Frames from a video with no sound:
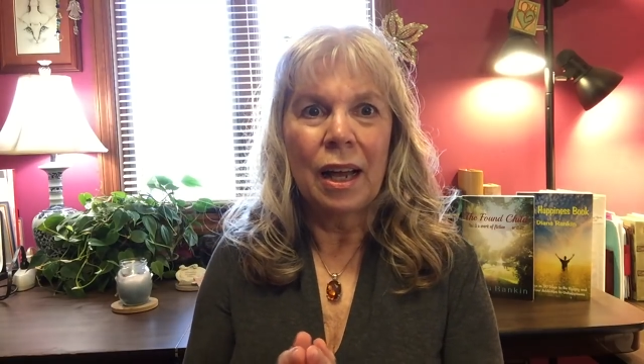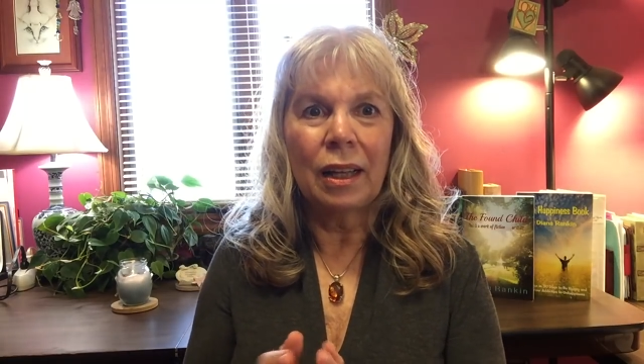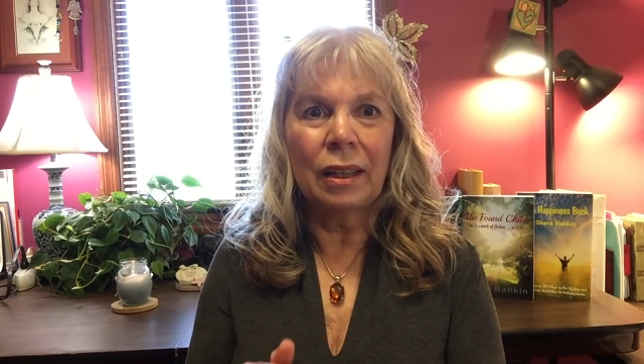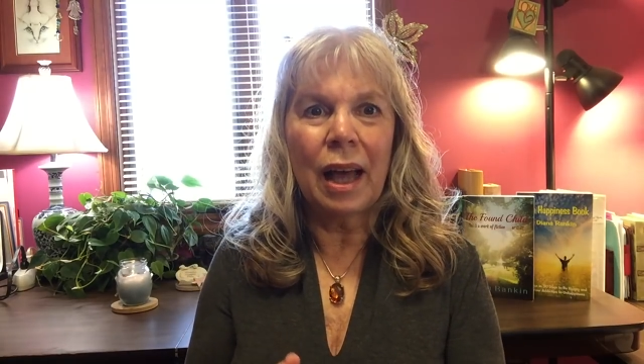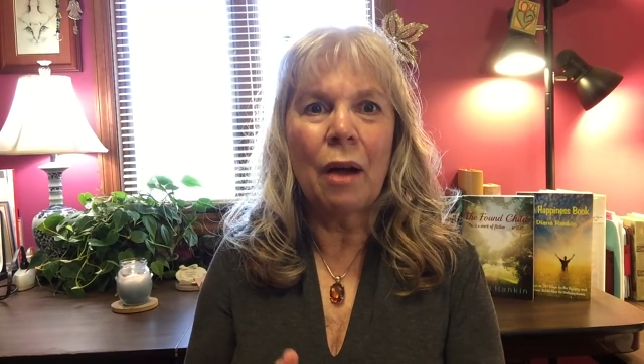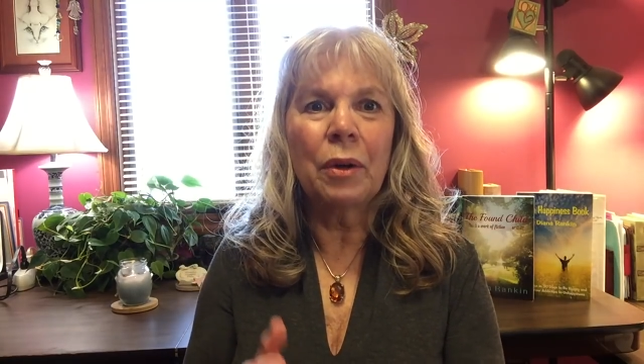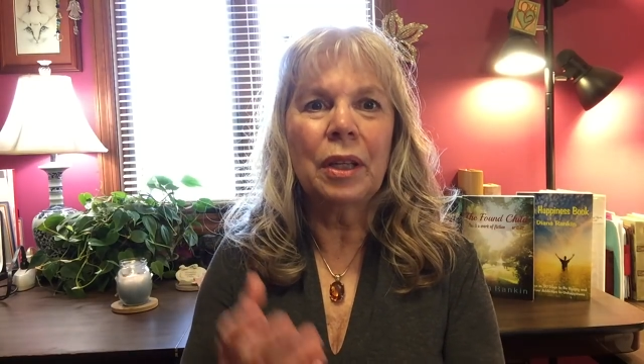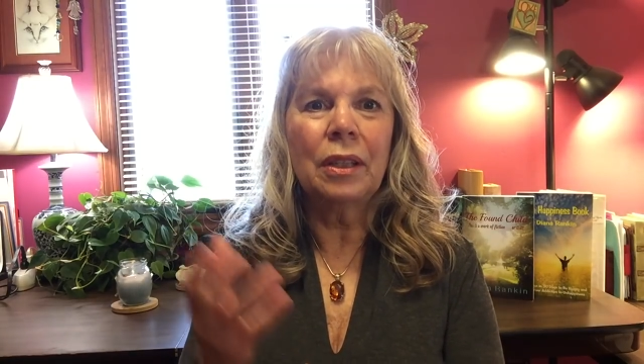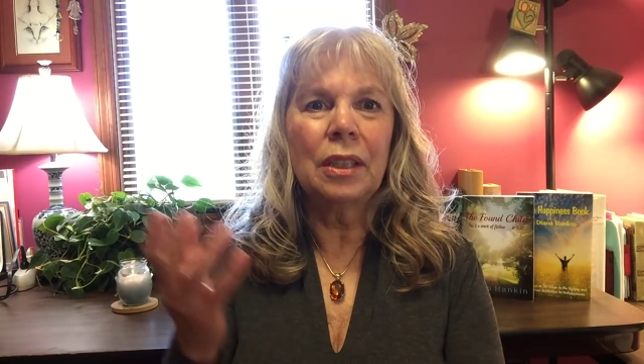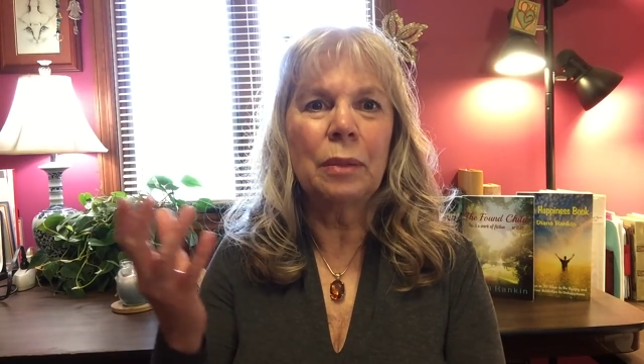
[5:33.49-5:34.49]

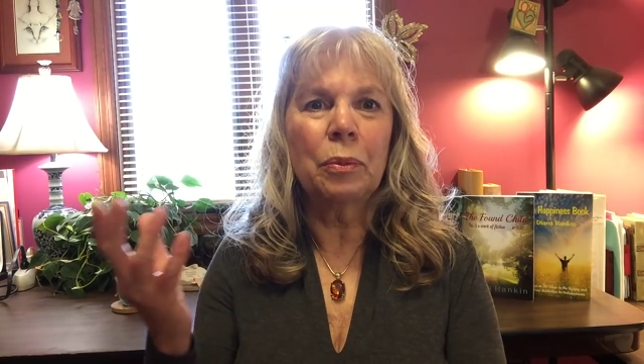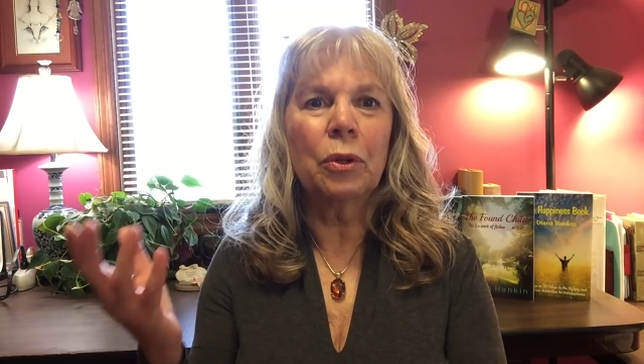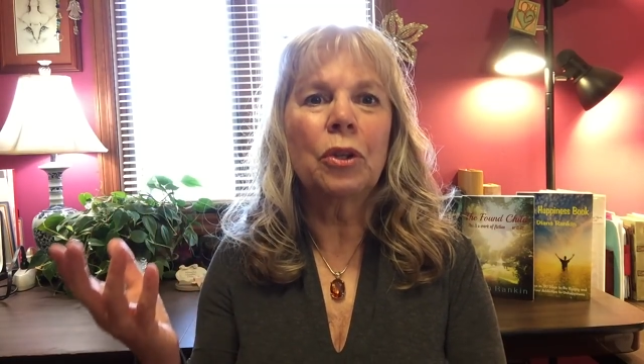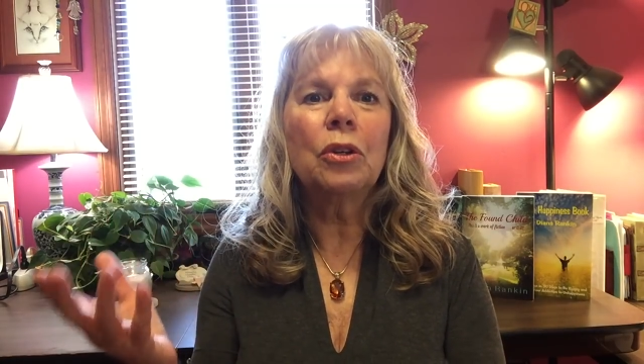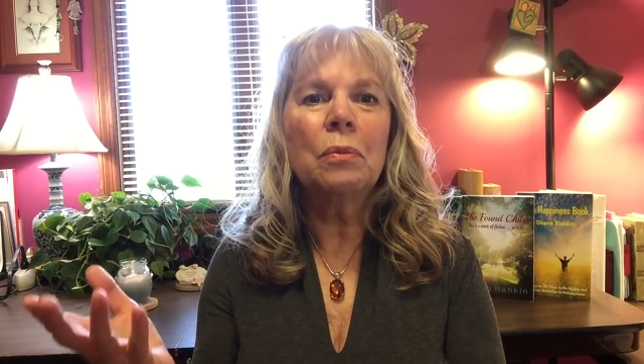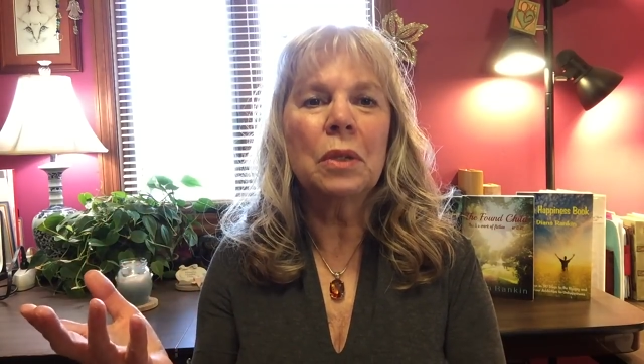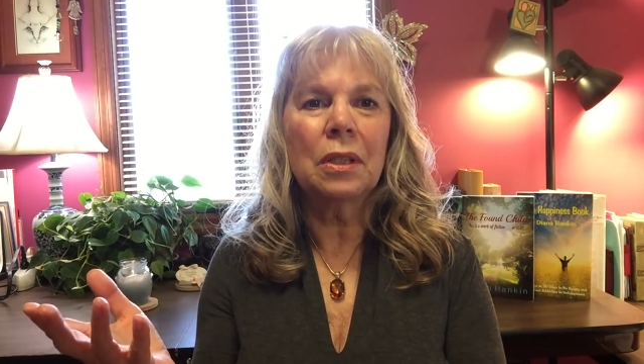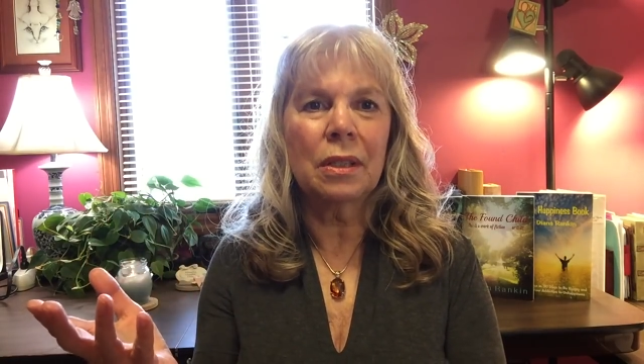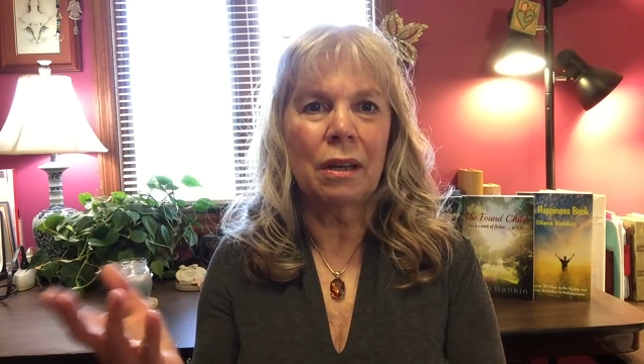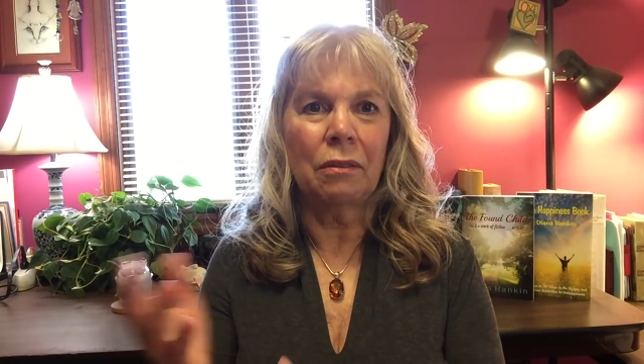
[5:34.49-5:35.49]
allowing the deeper human
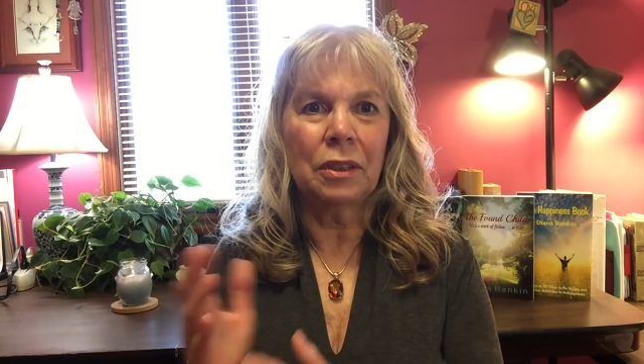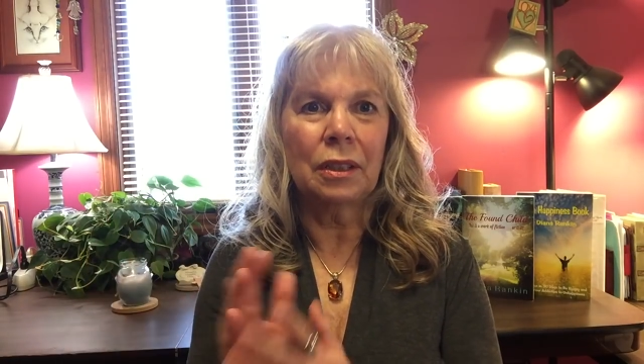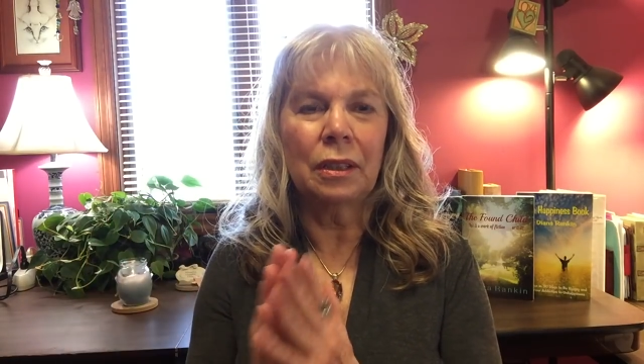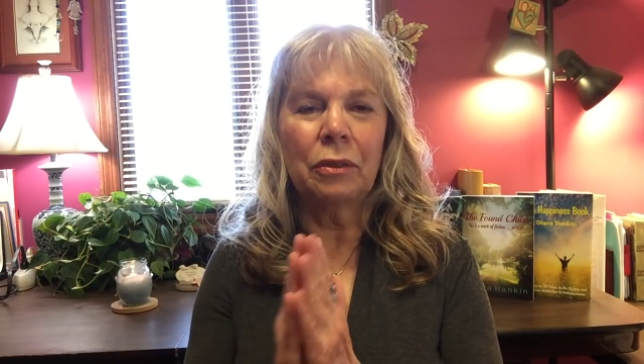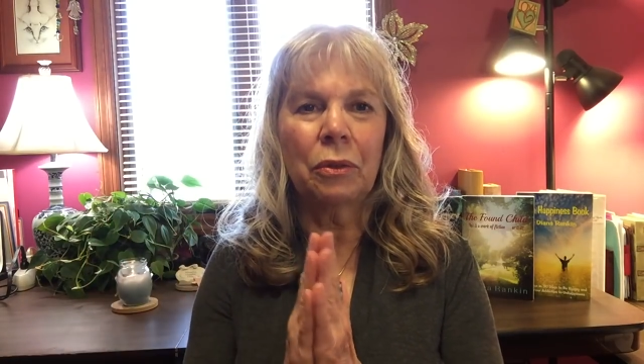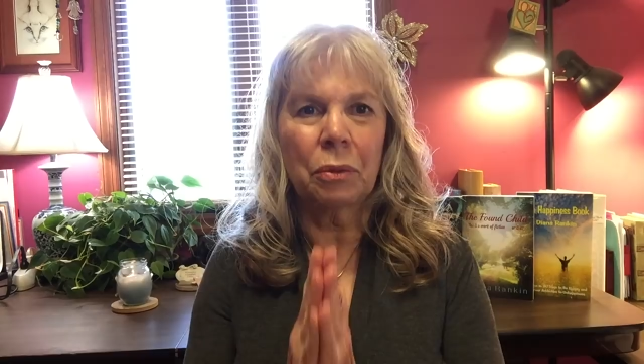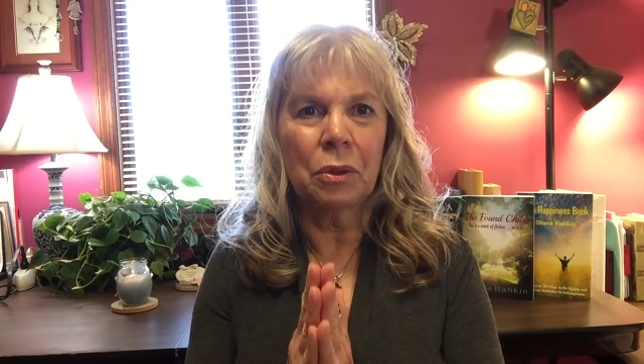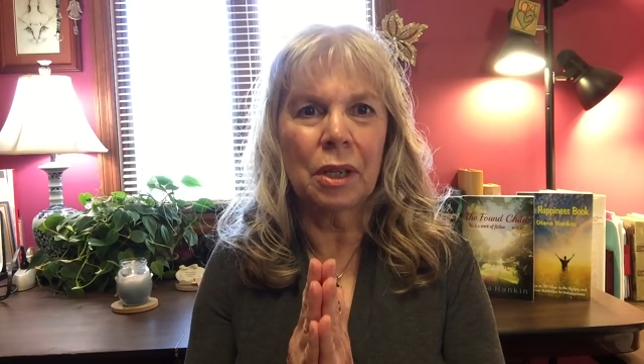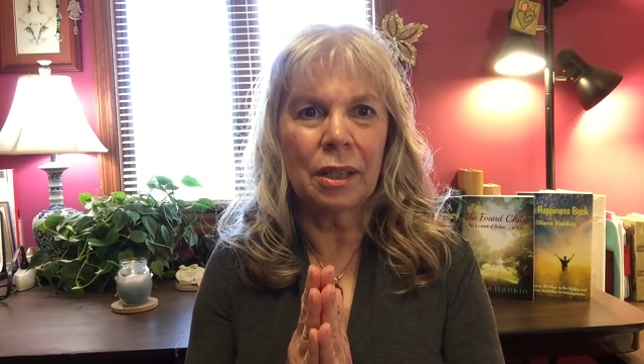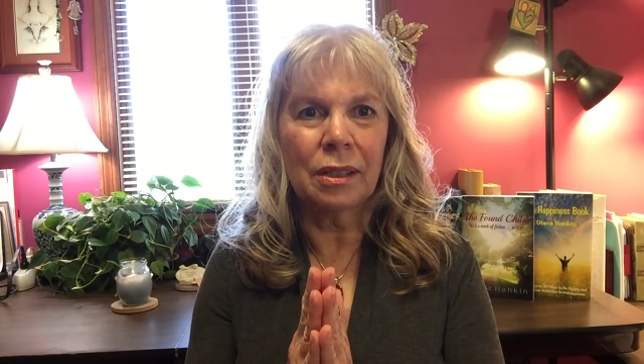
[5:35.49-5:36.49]
self to live
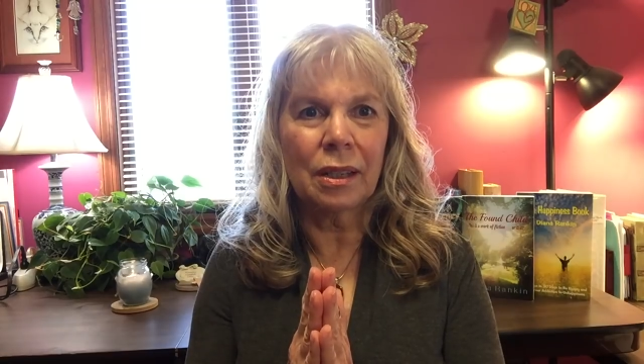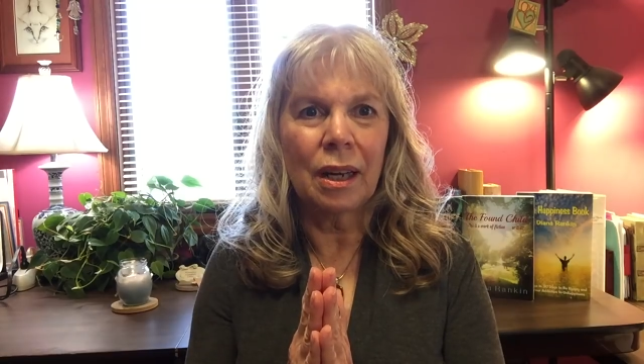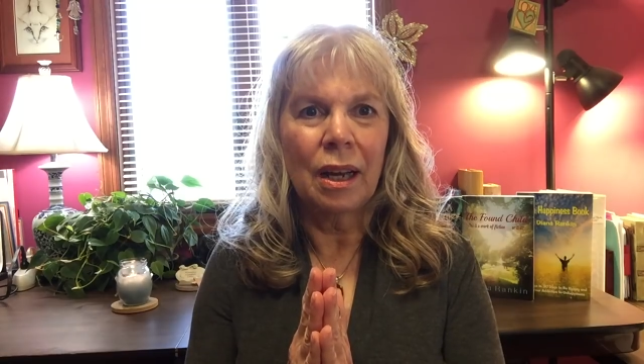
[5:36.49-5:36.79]
through us,